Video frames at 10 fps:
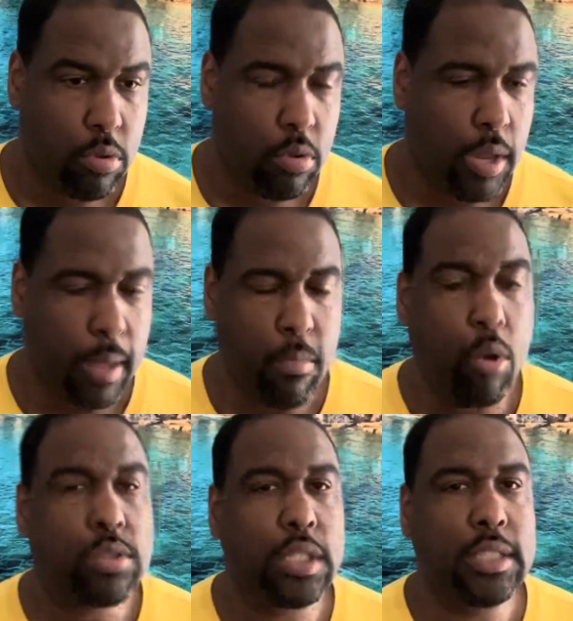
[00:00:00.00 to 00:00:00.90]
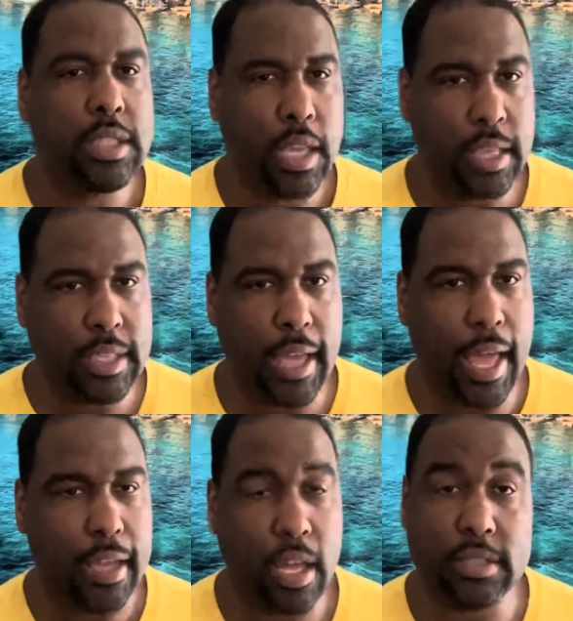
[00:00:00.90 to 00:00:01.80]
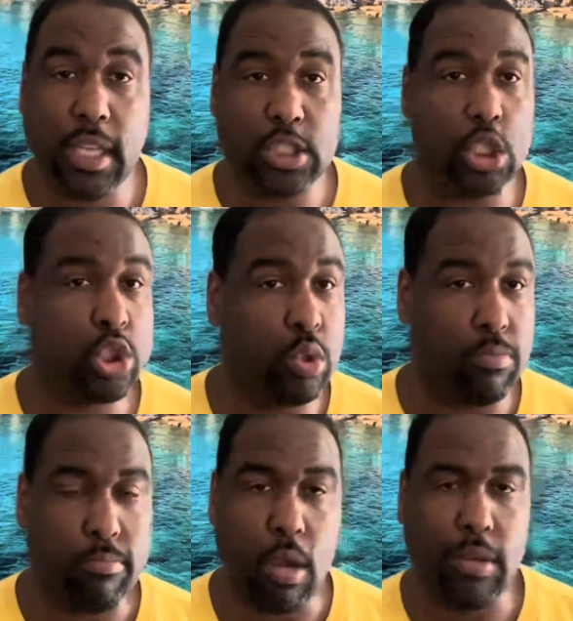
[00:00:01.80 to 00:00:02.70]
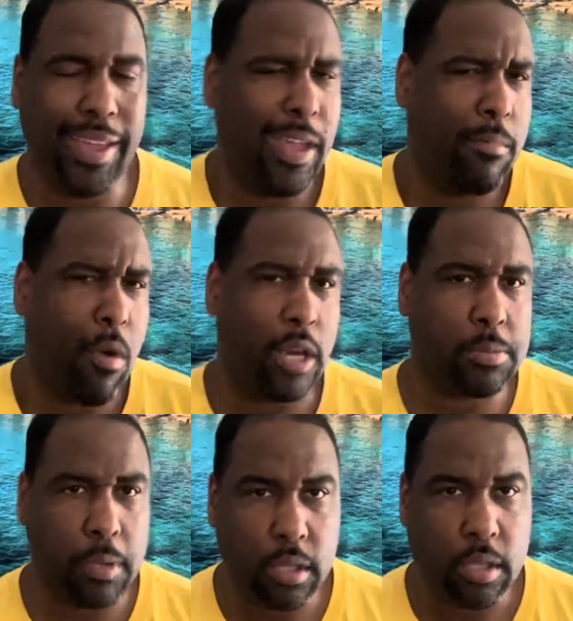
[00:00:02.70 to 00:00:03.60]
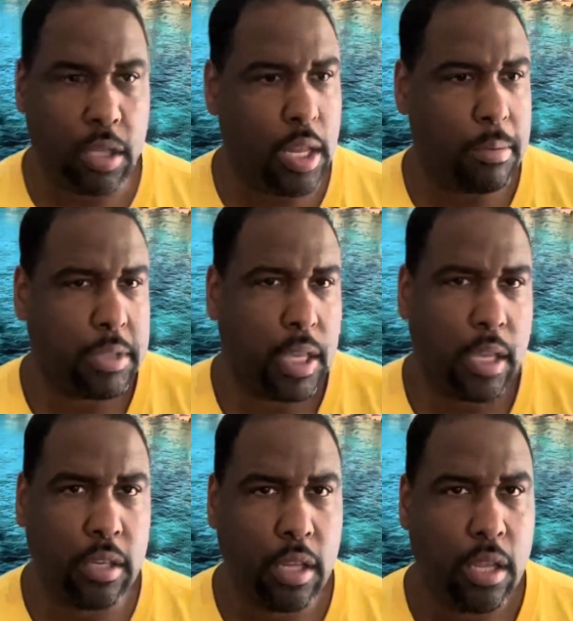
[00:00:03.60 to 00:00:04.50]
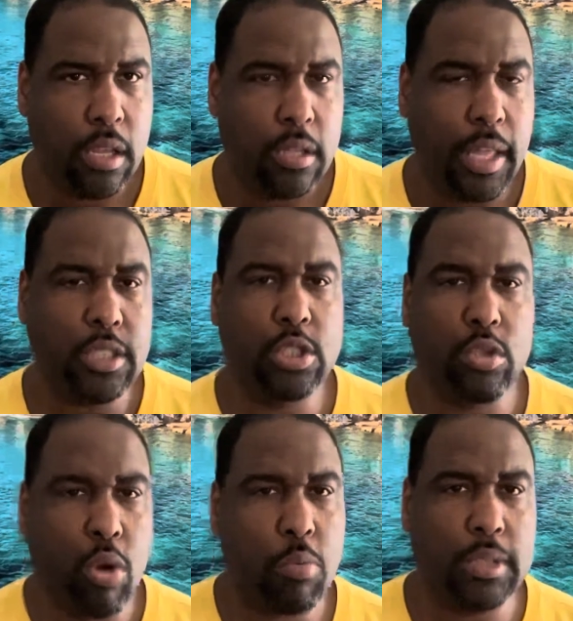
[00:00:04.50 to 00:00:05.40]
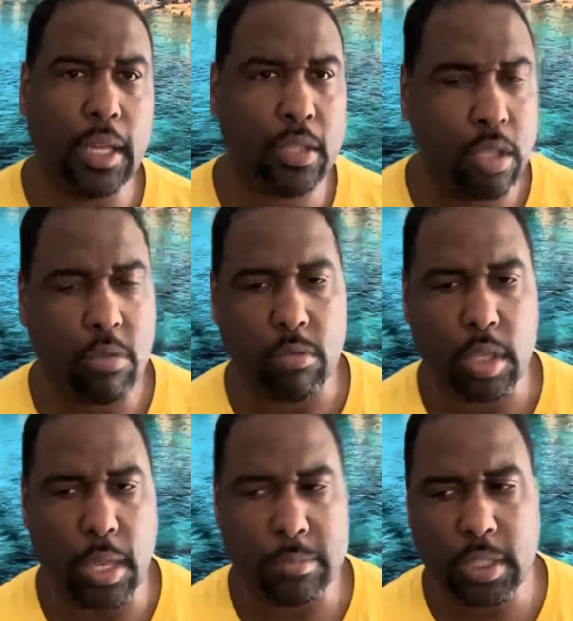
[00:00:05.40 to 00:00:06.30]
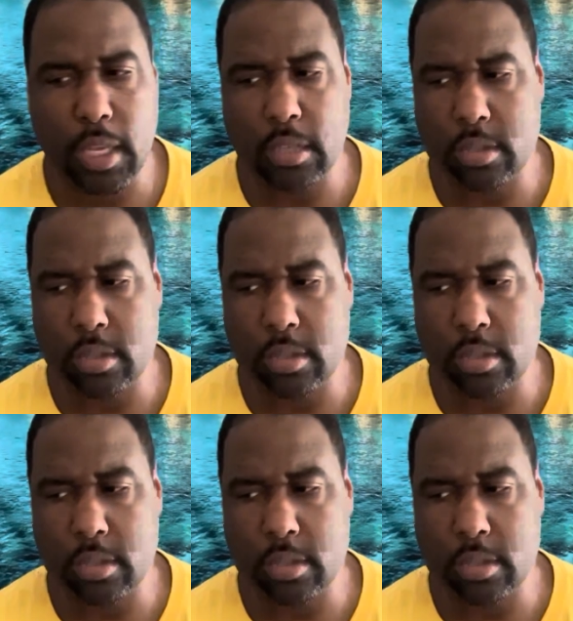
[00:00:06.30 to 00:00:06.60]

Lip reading: Like most of these kids, they got guns. They just shooting, bro. They ain't marksmen. You know what I'm saying? They just doing what they can do. You know what I'm saying?